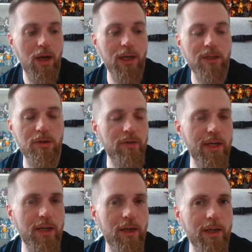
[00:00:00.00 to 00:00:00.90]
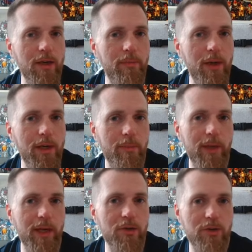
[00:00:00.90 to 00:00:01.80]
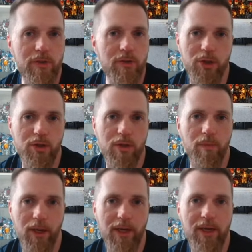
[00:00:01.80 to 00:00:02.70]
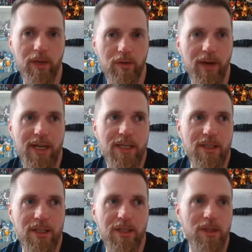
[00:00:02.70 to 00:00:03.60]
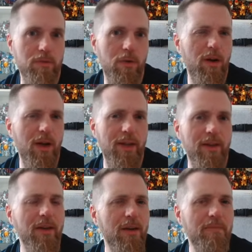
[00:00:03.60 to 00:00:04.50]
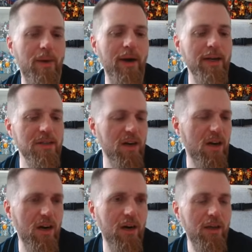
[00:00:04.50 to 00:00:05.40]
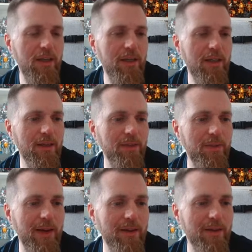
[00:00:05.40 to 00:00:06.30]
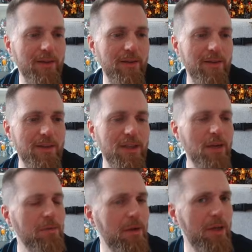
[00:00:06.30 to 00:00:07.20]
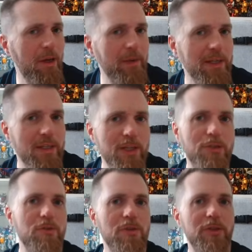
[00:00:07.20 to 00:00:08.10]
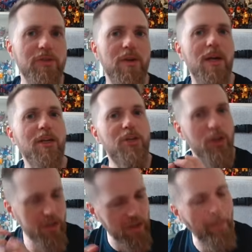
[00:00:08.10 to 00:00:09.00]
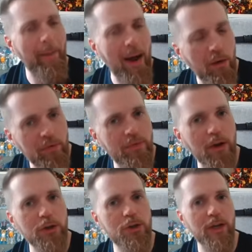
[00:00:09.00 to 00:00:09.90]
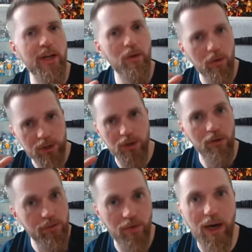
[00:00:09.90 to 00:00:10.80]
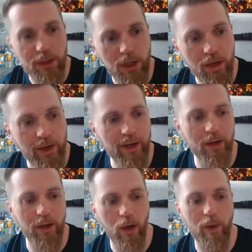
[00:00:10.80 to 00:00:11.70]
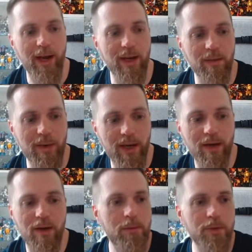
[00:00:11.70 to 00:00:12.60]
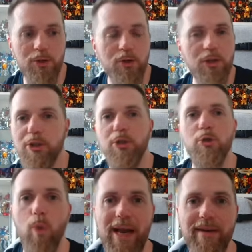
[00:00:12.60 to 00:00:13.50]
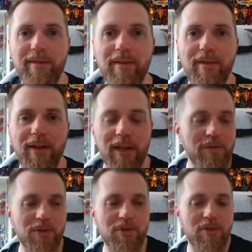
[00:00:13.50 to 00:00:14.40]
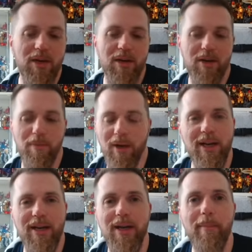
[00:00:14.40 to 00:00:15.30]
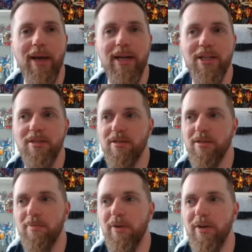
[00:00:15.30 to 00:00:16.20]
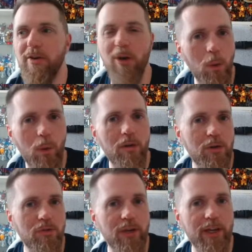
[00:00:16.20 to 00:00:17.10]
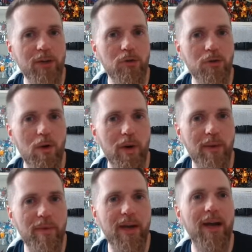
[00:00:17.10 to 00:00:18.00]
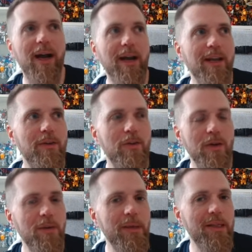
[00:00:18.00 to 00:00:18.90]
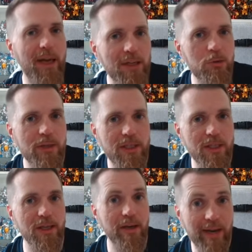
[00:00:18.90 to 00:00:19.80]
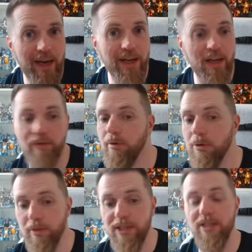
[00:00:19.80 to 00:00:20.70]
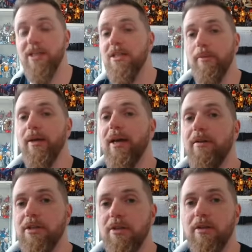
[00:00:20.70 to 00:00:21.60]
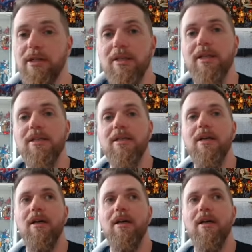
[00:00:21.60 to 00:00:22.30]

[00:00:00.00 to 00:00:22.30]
I do really like the combiner being introduced just completely crazed. This is what I think combiners are. The fact that some can coexist or just about functioning or so fragile they could go at any minute. Monstructor just went. He was completely a menace to the point that no one could really control him. And if you're going to be that twisted and that evil, as we see some of the characters on this list,